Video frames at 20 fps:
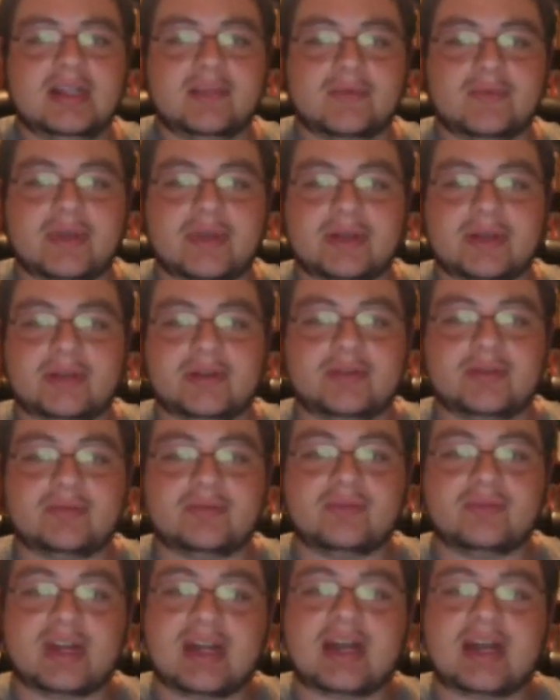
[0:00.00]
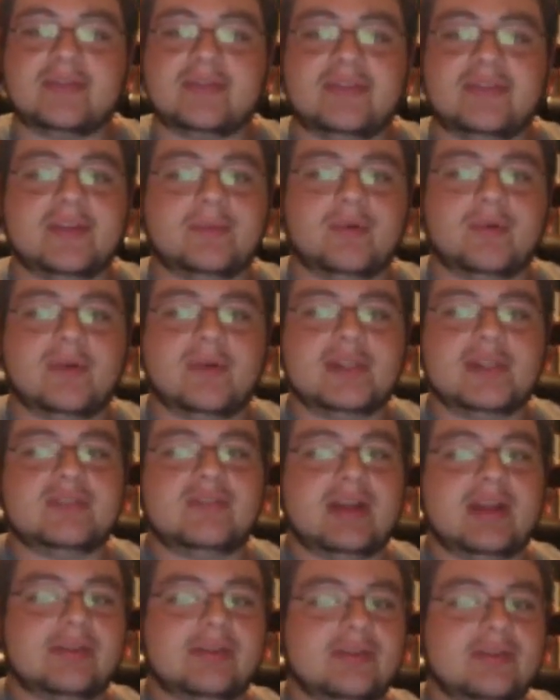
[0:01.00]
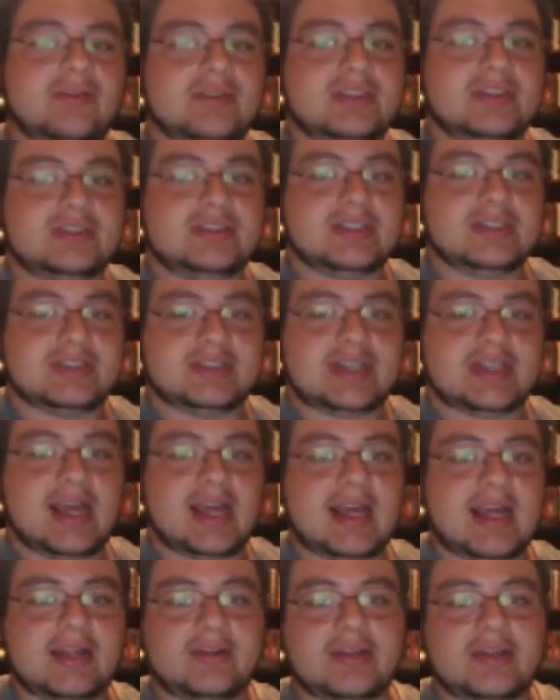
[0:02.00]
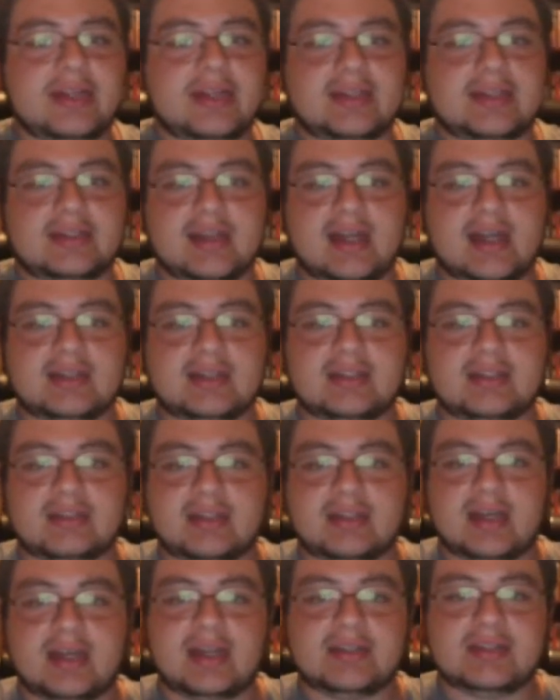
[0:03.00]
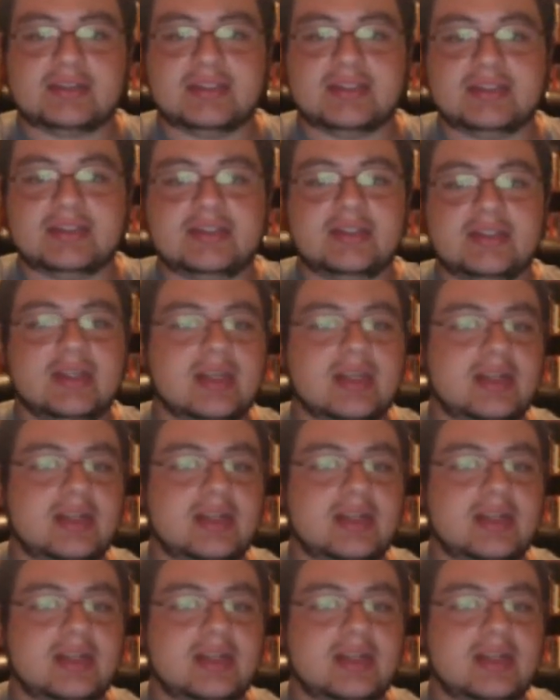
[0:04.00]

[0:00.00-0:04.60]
When you're run out of hit points, rather than just dying or getting knocked unconscious,